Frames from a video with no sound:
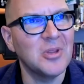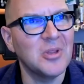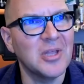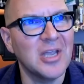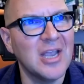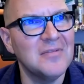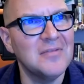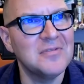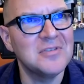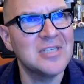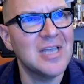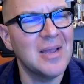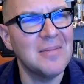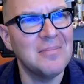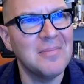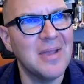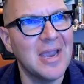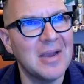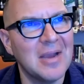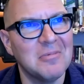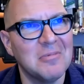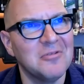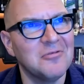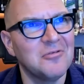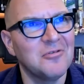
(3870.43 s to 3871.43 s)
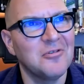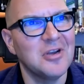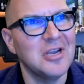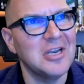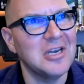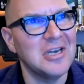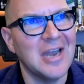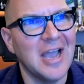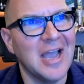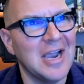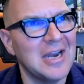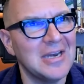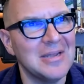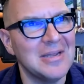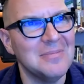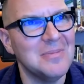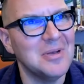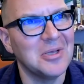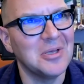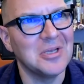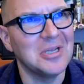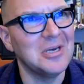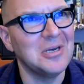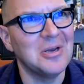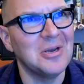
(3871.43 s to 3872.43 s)
They gave Sam Bankman-Fried ninety
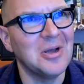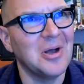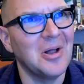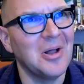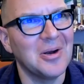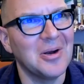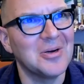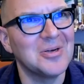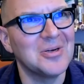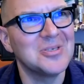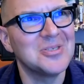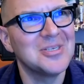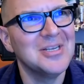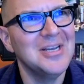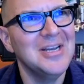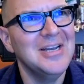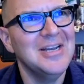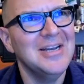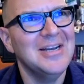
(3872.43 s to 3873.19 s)
million dollars.